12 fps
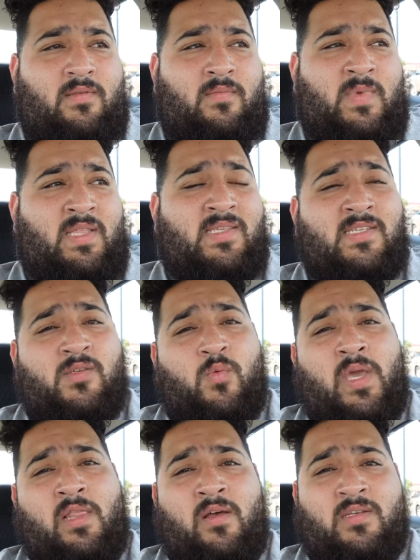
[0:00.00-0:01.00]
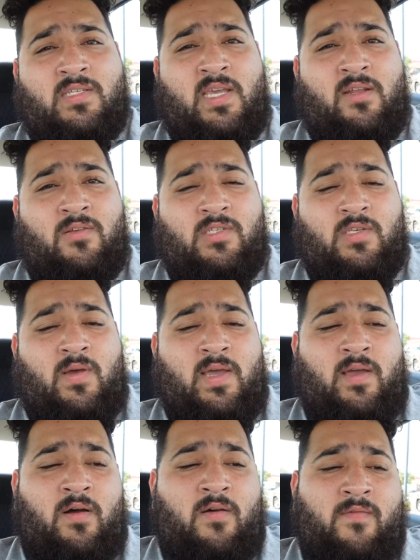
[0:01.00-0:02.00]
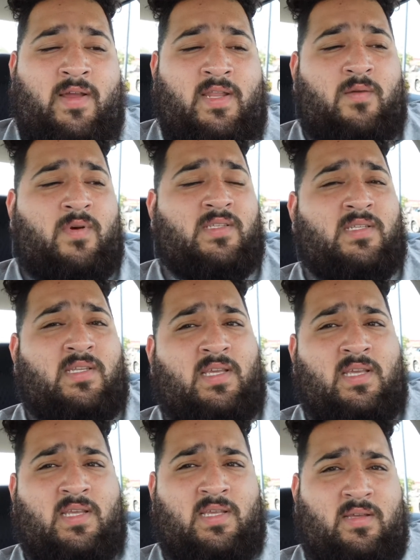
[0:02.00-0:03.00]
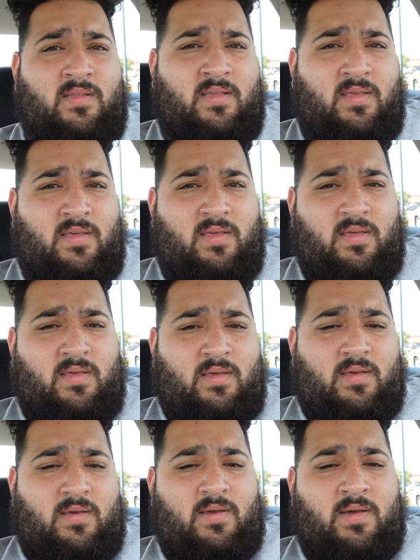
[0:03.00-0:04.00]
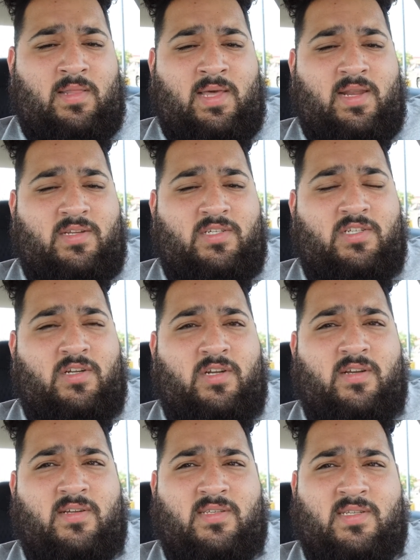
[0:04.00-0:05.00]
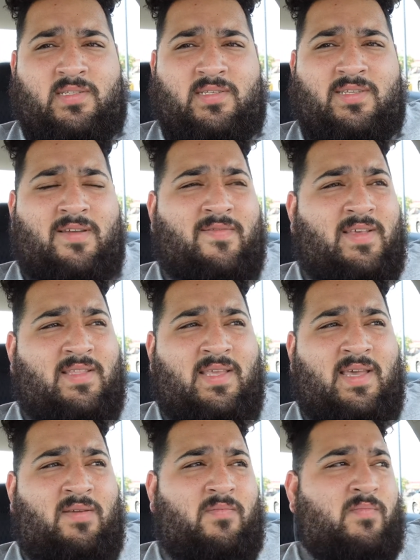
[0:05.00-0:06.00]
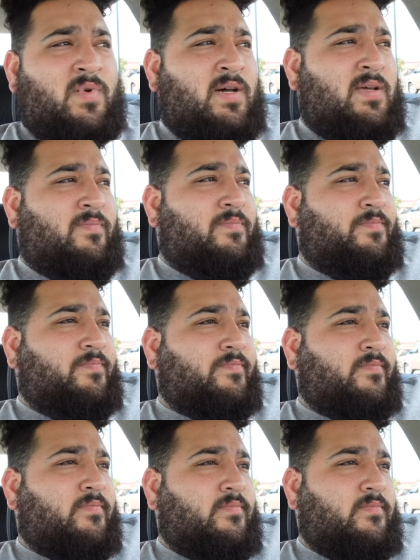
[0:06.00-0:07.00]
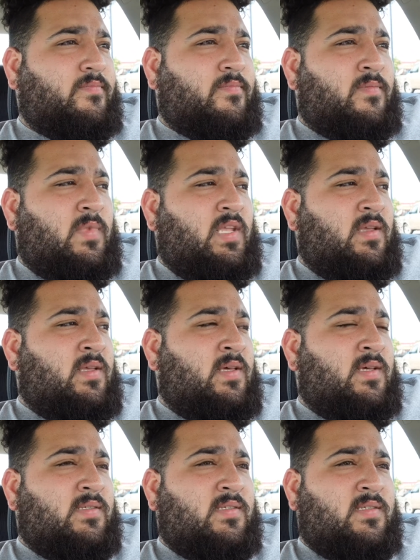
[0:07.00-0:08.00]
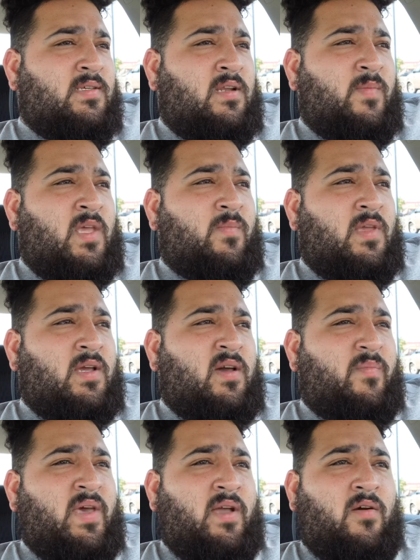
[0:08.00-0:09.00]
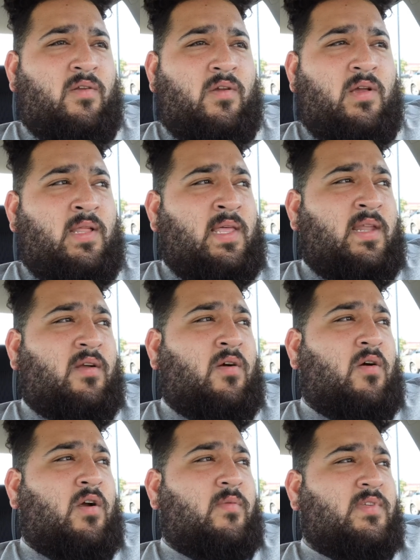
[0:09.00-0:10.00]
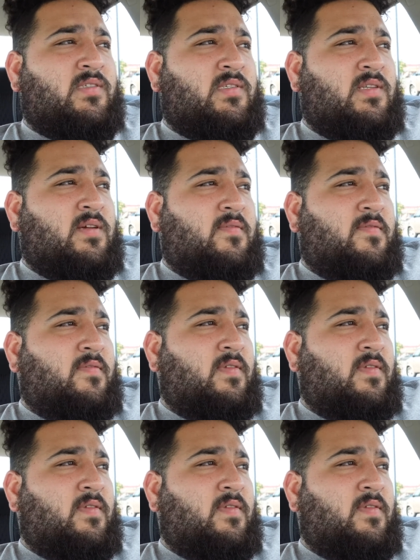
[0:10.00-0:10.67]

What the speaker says: I mean, this is a weight loss channel, so I already wasn't eating a lot of sugars and stuff like that, but it's going to make me cut back on a lot of carbs and stuff.